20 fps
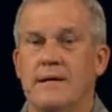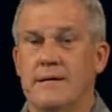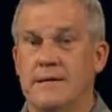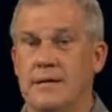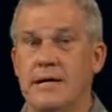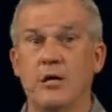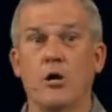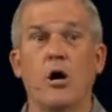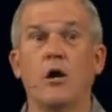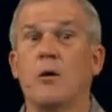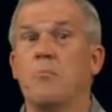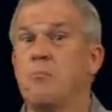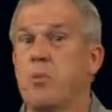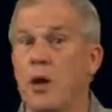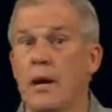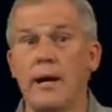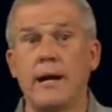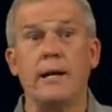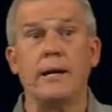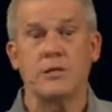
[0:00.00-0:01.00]
Get on a
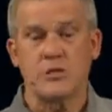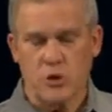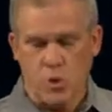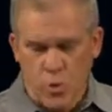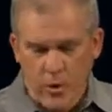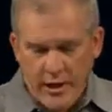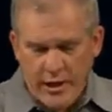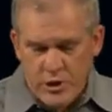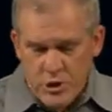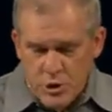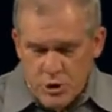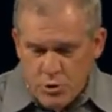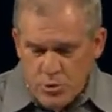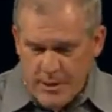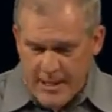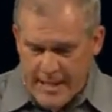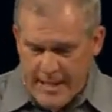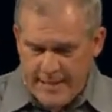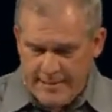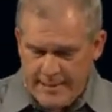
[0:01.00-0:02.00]
plane as quick as you
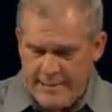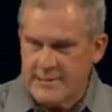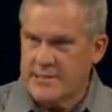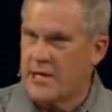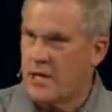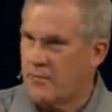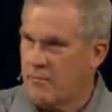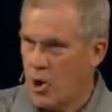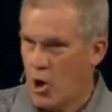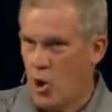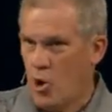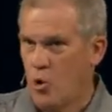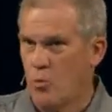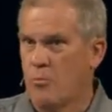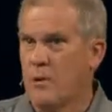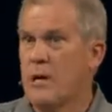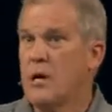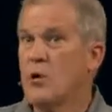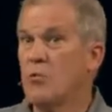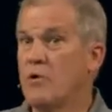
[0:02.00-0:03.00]
can and come
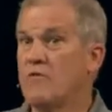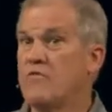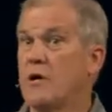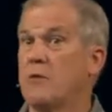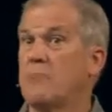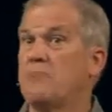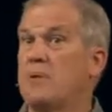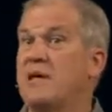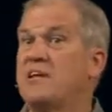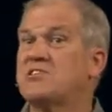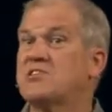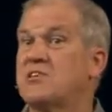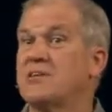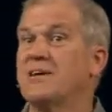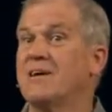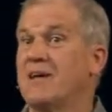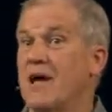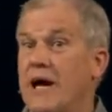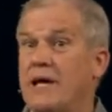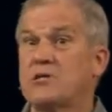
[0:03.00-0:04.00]
home. We've got pizza
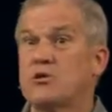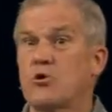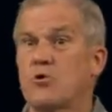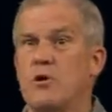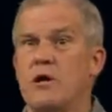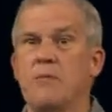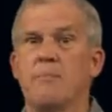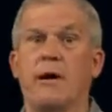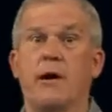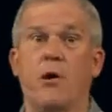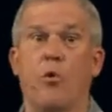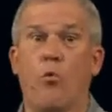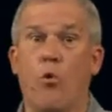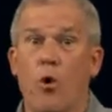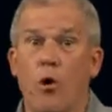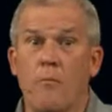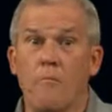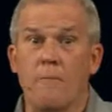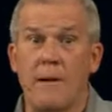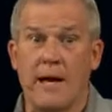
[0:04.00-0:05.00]
and ice cream and a
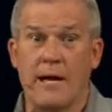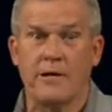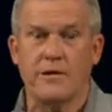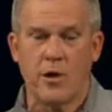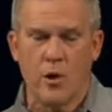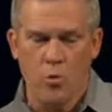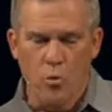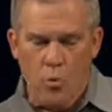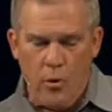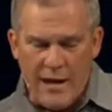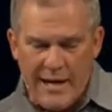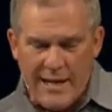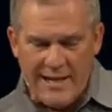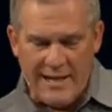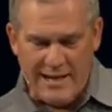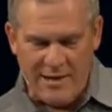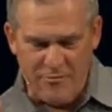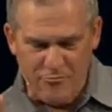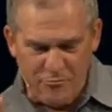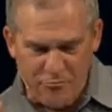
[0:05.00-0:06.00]
warm bed
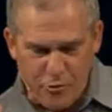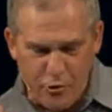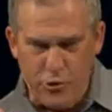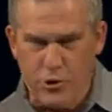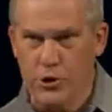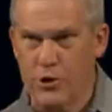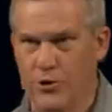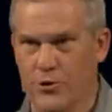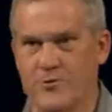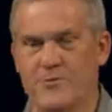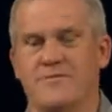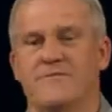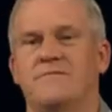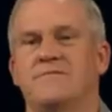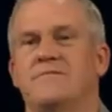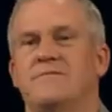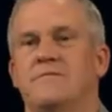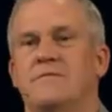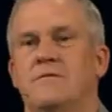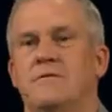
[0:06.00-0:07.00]
waiting for you.
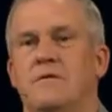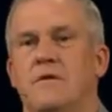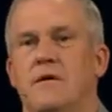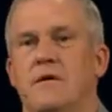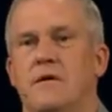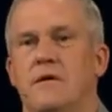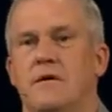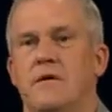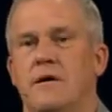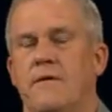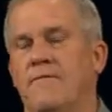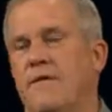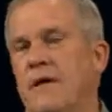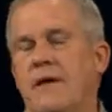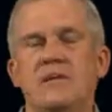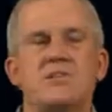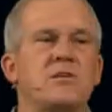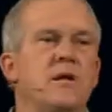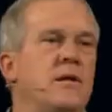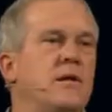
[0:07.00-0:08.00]
And then
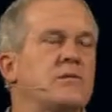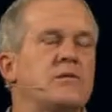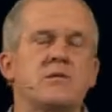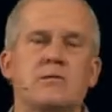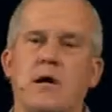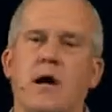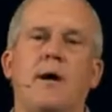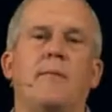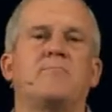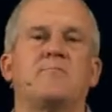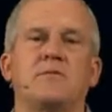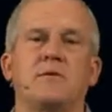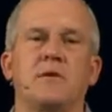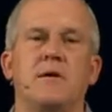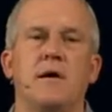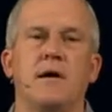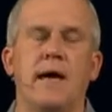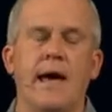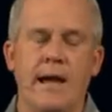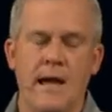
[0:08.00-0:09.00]
he said he stopped,
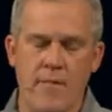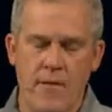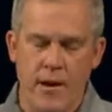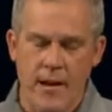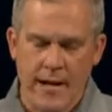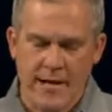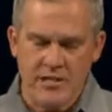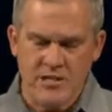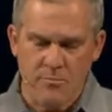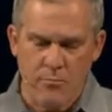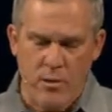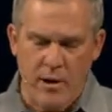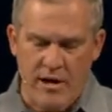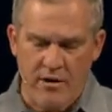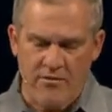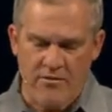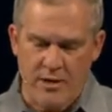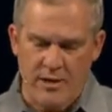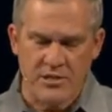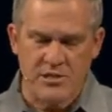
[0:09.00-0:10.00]
and in the next
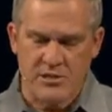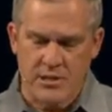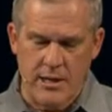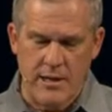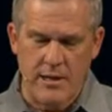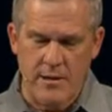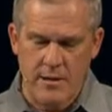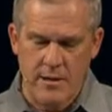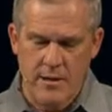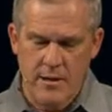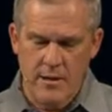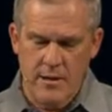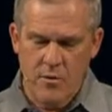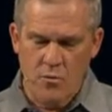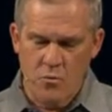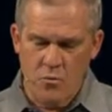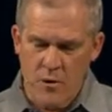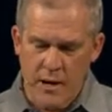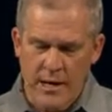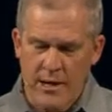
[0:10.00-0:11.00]
breath, he said,
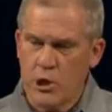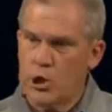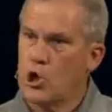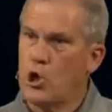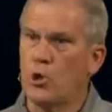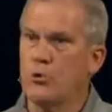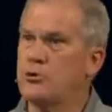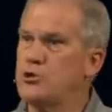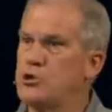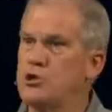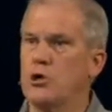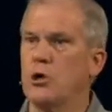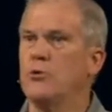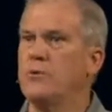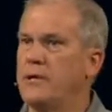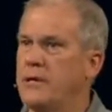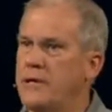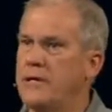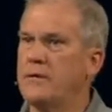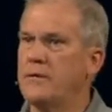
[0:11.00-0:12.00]
Way to go,
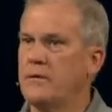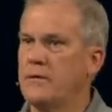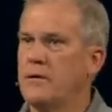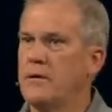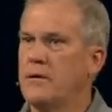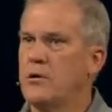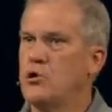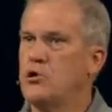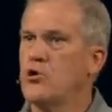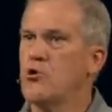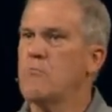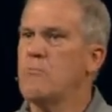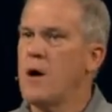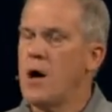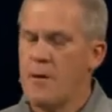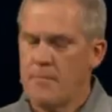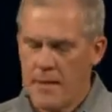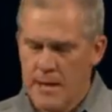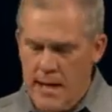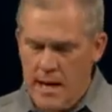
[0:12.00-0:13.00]
Jody. Your
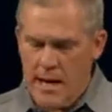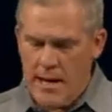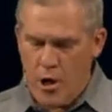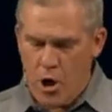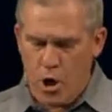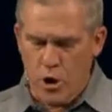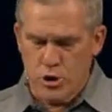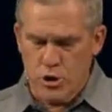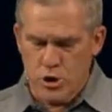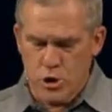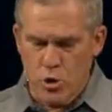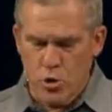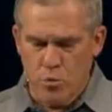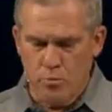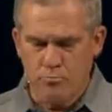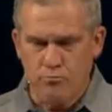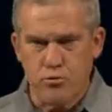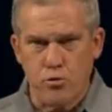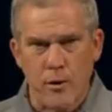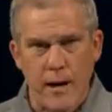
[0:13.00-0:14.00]
mom and I are so
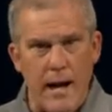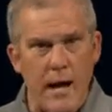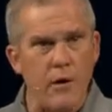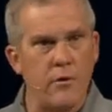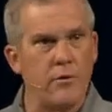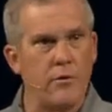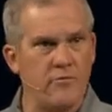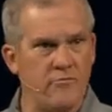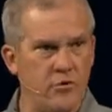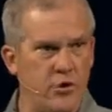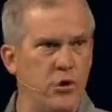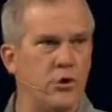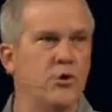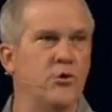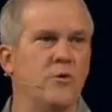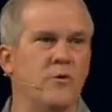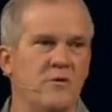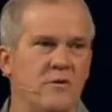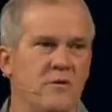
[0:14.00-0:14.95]
proud of you.